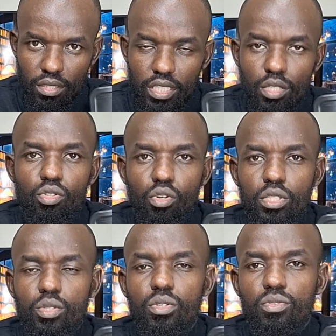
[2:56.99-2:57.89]
The
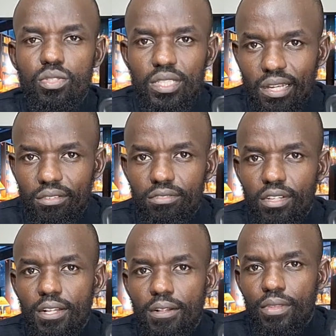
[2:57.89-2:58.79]
technology was to serve
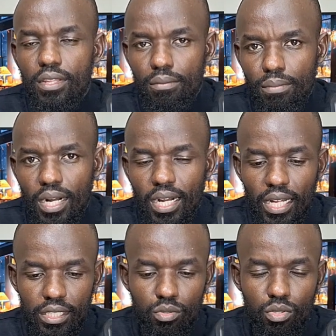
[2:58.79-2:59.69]
the bank,
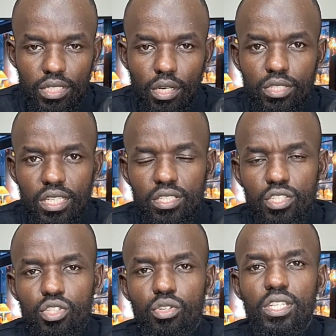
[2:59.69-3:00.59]
and it was now
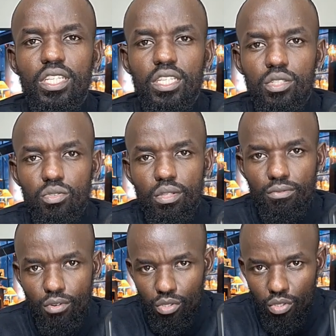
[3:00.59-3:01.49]
transitioning into the
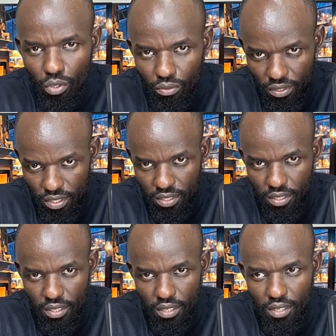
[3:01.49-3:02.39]
front office.
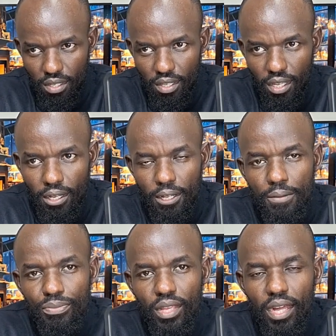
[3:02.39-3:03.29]
Yeah.
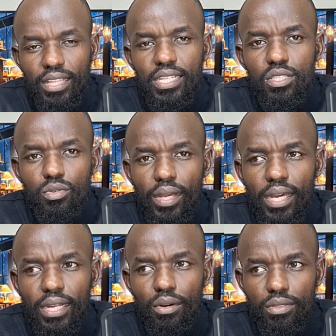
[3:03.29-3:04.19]
And that is where now